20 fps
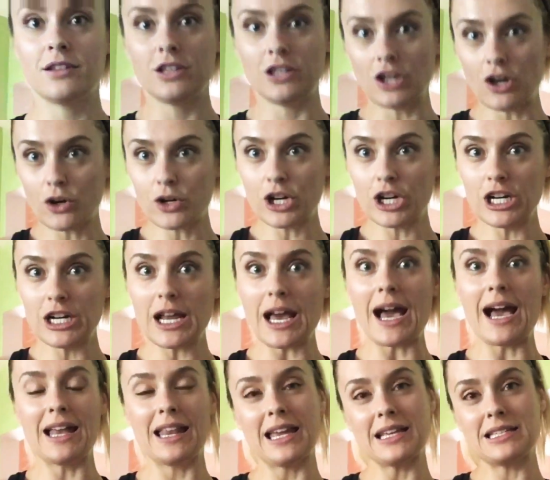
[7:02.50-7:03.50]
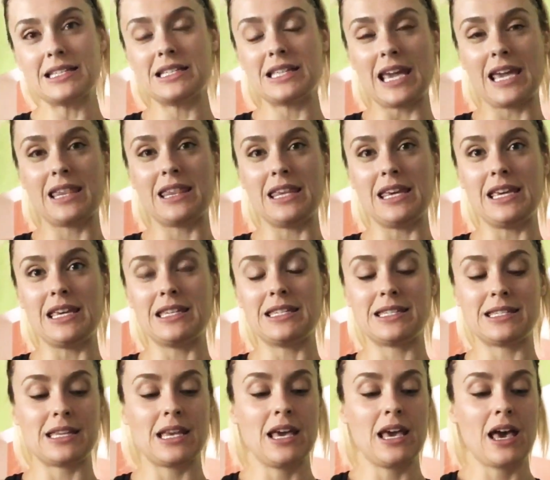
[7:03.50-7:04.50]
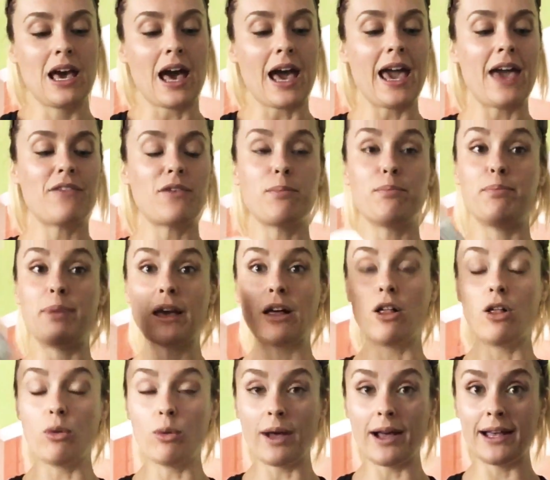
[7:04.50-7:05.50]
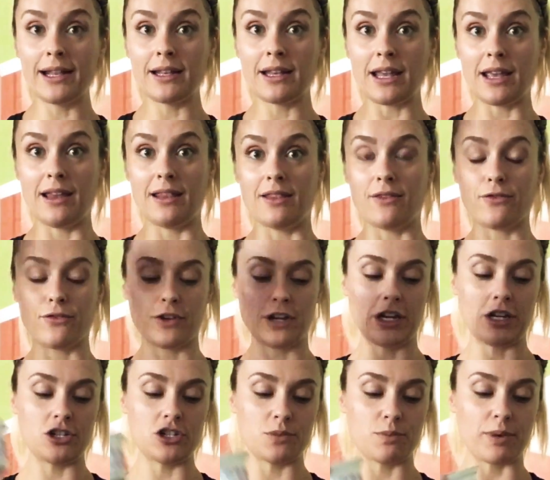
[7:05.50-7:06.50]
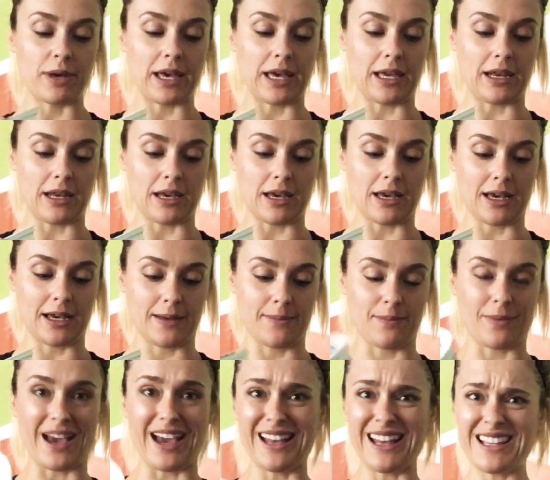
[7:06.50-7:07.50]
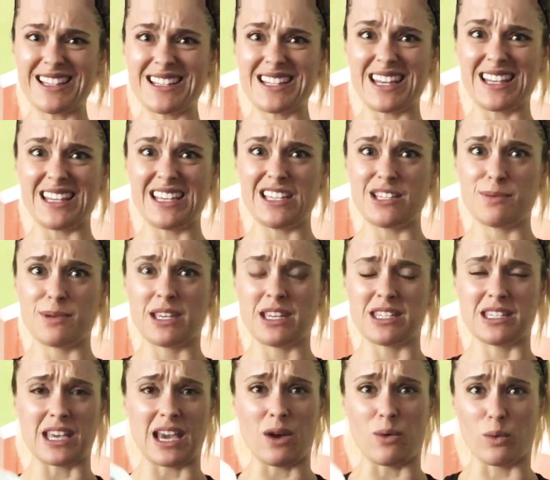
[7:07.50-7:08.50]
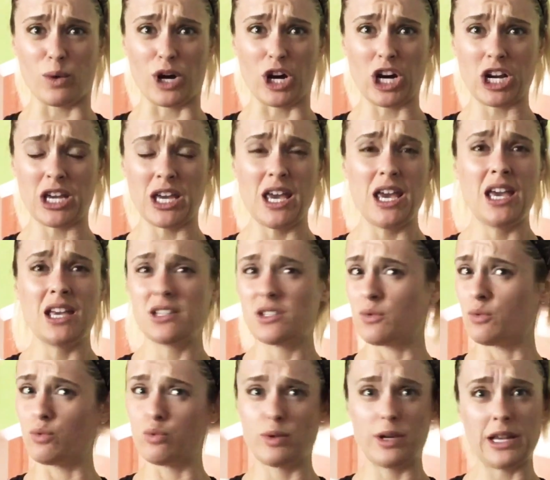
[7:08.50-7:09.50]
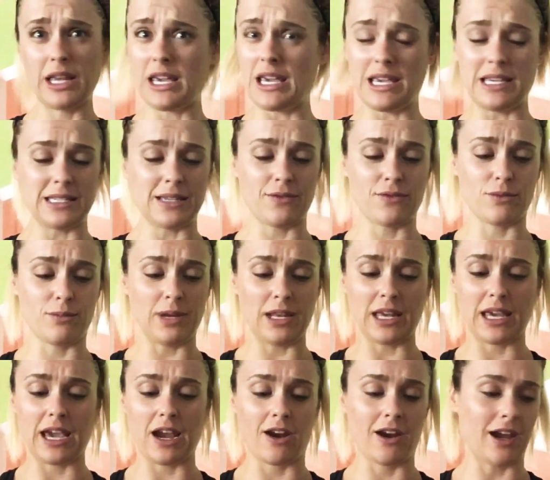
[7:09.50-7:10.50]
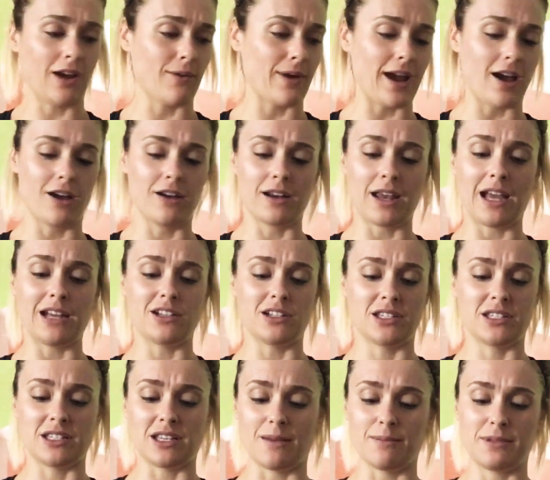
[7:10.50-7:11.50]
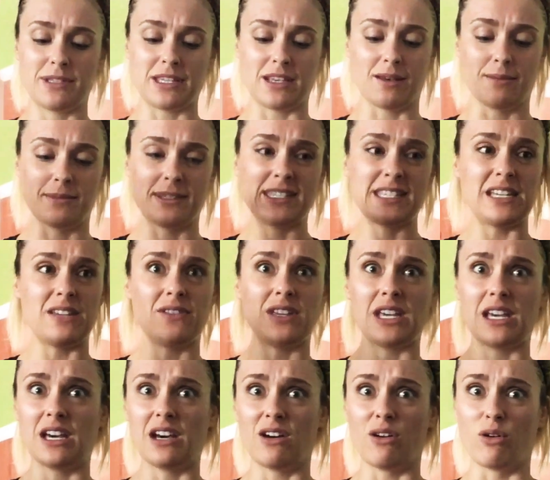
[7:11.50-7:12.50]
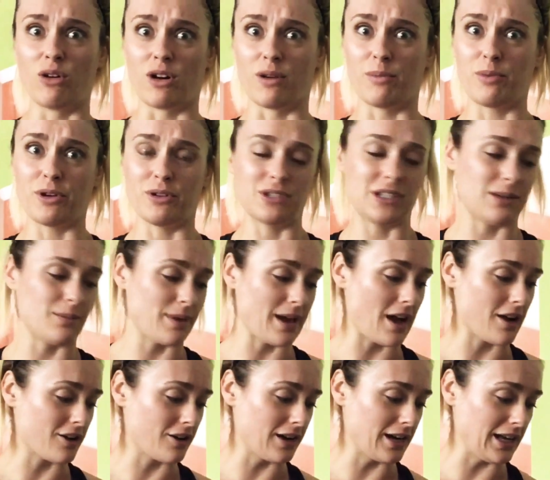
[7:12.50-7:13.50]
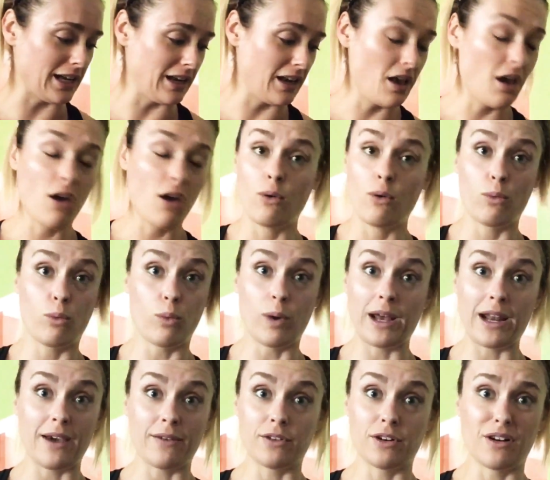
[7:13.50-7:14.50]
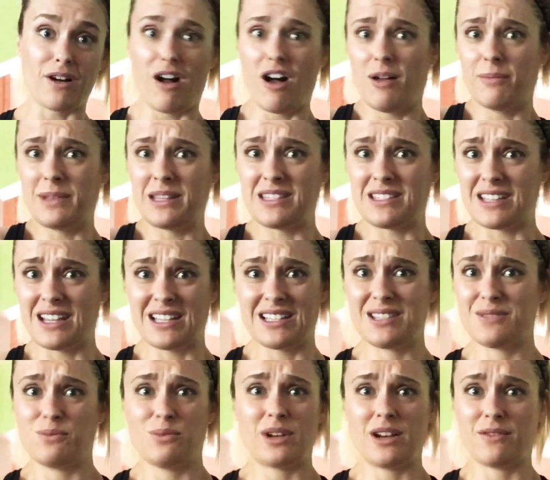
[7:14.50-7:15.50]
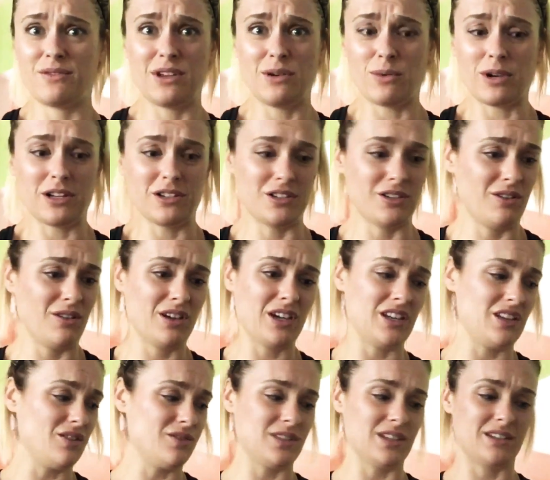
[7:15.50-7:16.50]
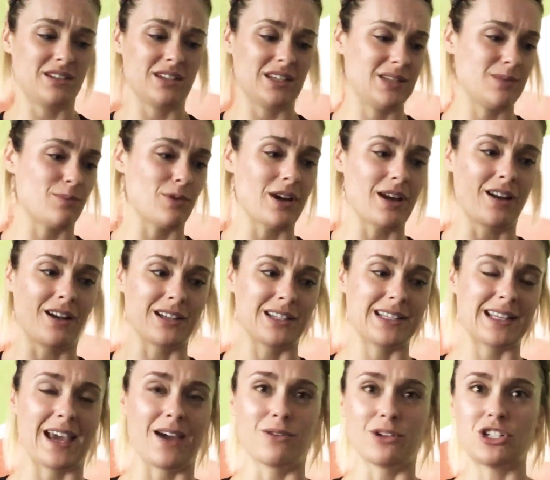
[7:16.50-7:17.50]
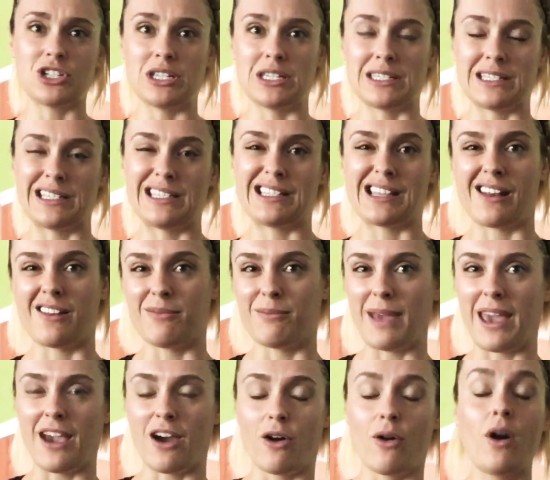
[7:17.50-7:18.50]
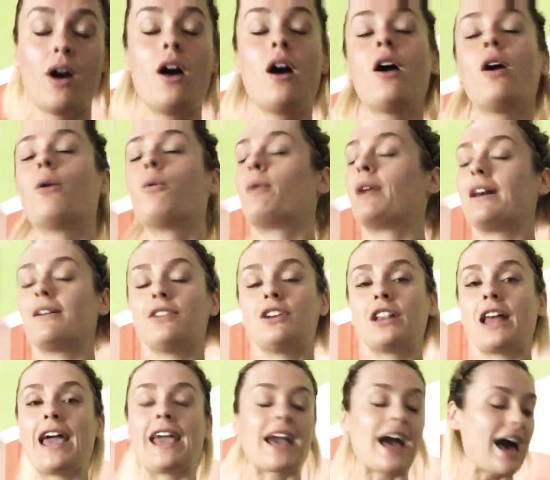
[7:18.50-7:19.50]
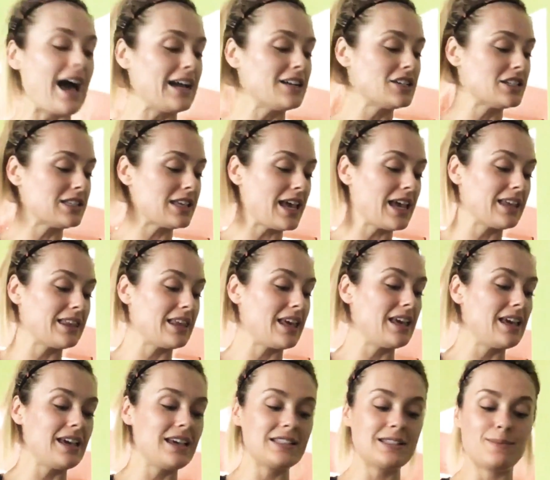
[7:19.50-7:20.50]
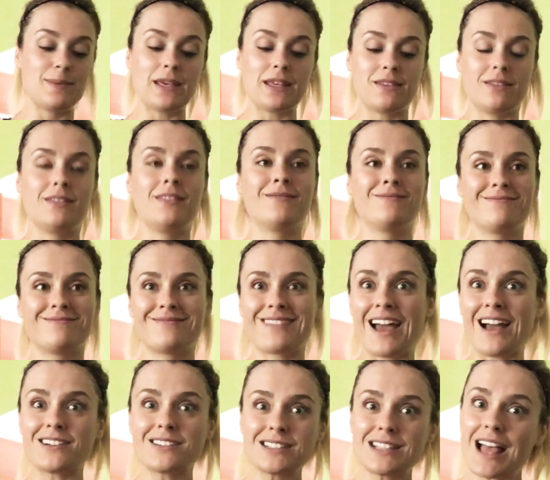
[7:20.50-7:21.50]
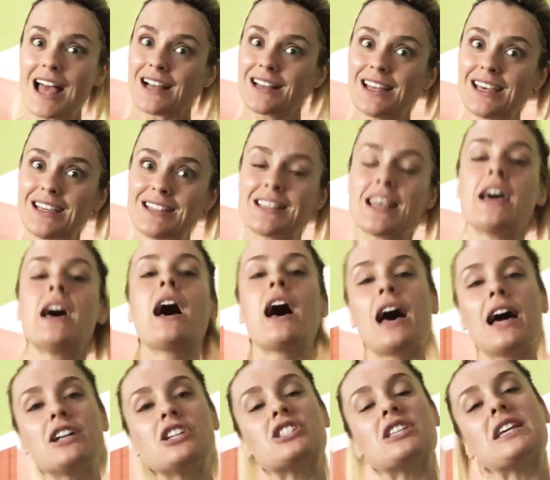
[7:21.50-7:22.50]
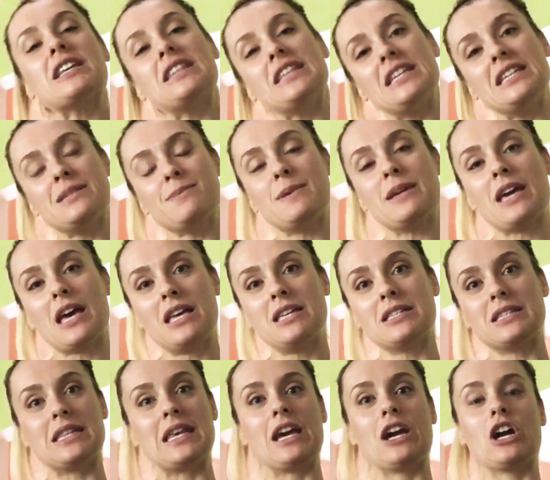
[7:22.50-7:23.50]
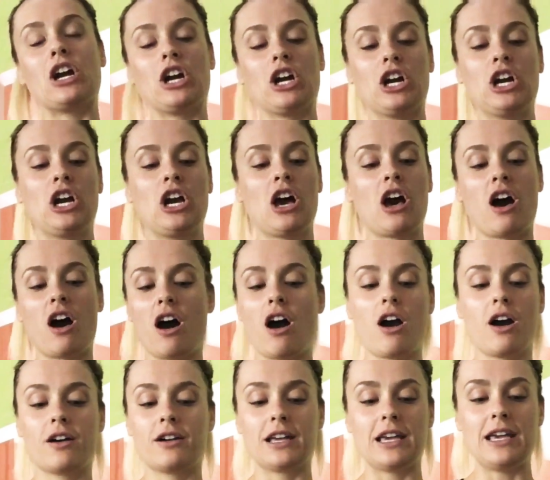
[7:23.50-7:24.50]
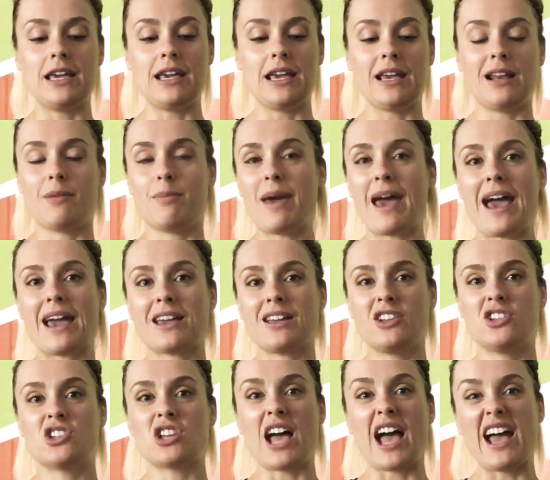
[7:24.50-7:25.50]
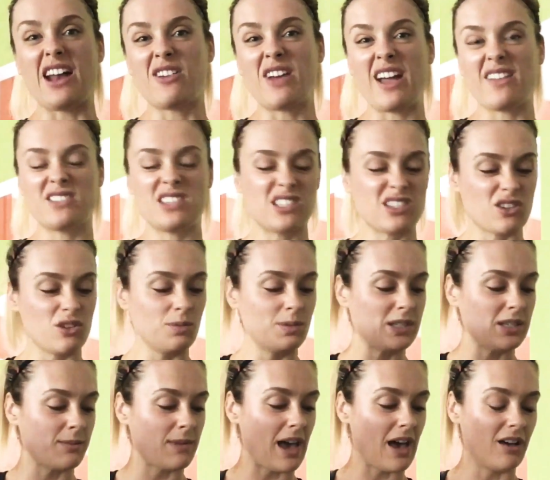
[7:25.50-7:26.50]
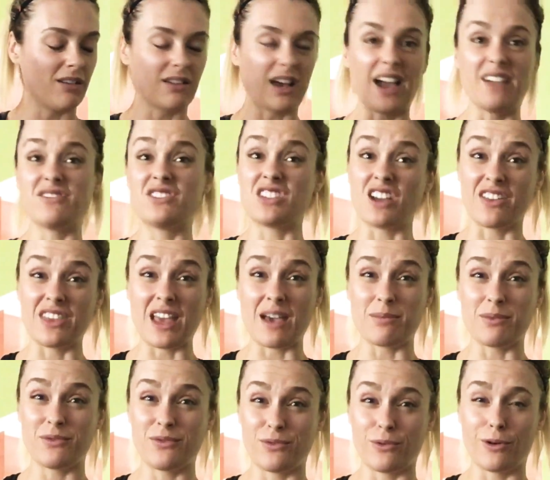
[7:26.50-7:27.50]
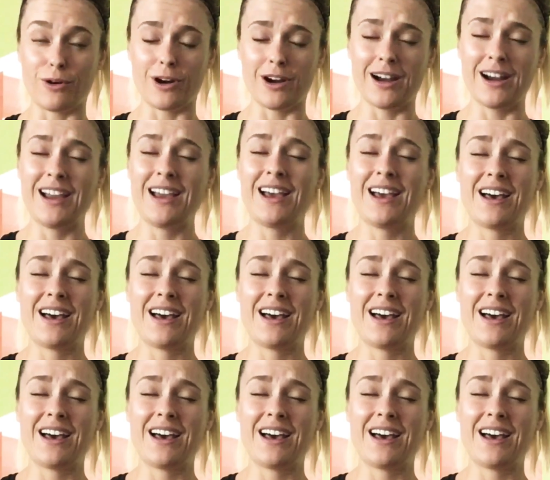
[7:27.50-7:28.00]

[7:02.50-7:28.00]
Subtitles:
Yogurt, I like to take these. I have a big old one in the fridge, but I like to take these because at work, it's really easy for me to carry around. I just dump some stevia or protein powder in it, whatever, almonds, nuts, whatever you want to do. You can use it to spread on sandwiches instead of mayo, whatever you like. I just like these. I just like these because they're already in a package. I don't have to scoop some out. I've done that before.